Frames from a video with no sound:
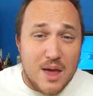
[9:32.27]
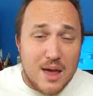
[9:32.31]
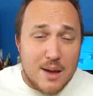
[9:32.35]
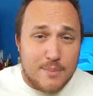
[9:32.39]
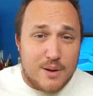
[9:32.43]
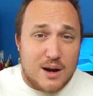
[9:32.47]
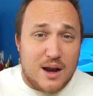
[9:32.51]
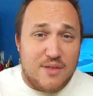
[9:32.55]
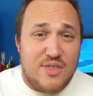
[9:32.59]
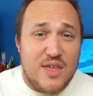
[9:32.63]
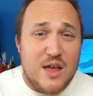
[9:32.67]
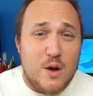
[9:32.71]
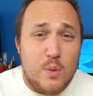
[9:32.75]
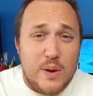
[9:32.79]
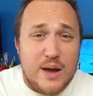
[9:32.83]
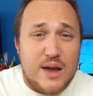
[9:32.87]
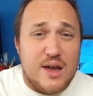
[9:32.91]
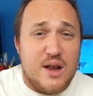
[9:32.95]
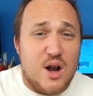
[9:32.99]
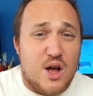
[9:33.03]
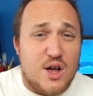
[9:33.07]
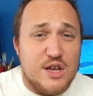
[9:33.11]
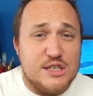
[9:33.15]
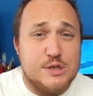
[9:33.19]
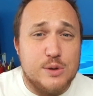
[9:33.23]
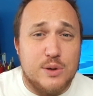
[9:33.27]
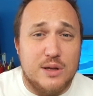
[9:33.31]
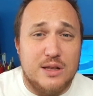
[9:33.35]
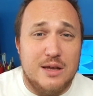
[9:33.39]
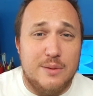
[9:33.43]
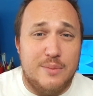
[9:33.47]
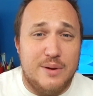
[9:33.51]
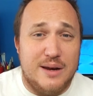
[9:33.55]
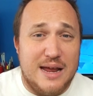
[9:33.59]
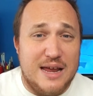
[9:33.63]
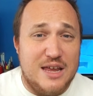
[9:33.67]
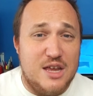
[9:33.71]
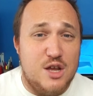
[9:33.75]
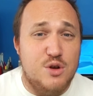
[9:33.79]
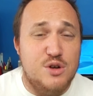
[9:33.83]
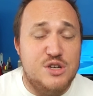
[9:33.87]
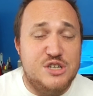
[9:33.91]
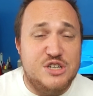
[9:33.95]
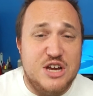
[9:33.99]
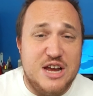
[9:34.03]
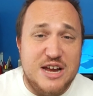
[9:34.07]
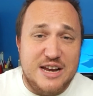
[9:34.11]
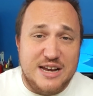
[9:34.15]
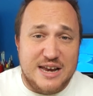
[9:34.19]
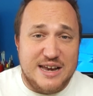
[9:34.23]
but I think we can also eliminate
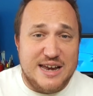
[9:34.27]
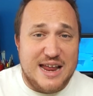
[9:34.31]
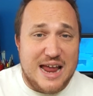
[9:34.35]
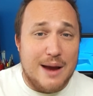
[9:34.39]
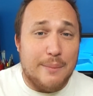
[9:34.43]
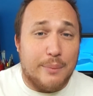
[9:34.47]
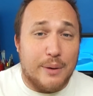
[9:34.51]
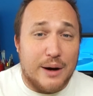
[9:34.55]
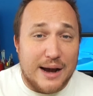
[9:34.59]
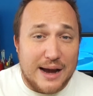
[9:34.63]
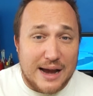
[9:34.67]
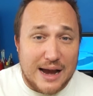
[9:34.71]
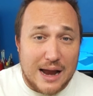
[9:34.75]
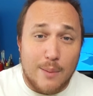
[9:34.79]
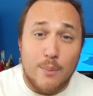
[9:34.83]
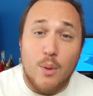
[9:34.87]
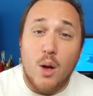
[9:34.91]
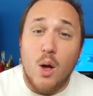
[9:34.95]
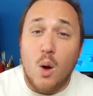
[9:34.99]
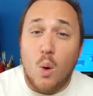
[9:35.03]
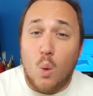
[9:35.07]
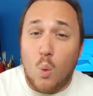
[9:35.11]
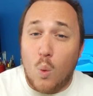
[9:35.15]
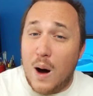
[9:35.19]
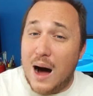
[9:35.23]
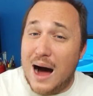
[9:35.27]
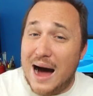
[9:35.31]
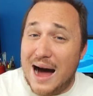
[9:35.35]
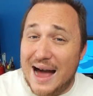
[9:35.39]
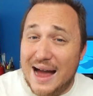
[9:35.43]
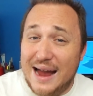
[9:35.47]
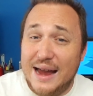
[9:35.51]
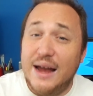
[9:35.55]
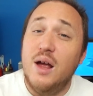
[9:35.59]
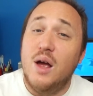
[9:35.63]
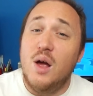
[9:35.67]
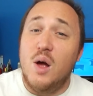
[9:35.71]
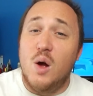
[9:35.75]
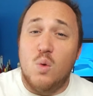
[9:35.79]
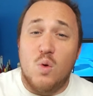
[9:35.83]
Eugene and Abraham why?